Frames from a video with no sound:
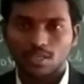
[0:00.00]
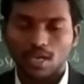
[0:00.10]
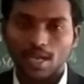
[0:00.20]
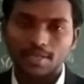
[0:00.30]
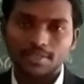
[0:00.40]

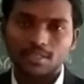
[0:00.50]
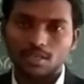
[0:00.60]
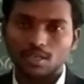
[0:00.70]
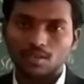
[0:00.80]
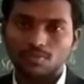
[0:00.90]
idea
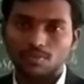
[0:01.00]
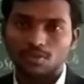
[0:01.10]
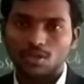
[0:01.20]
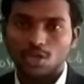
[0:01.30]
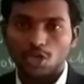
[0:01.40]

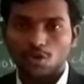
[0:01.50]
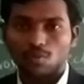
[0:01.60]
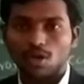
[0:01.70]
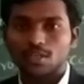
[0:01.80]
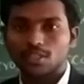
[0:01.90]
of
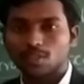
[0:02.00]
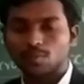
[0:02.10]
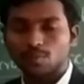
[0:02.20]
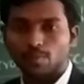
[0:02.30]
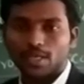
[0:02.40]

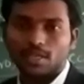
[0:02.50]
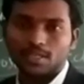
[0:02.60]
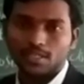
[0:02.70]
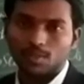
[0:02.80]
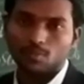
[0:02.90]
quantum
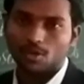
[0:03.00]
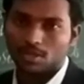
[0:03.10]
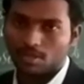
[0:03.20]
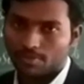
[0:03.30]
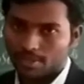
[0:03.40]
mechanical model
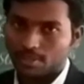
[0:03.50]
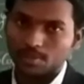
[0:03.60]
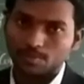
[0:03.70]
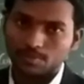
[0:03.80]
of an atom.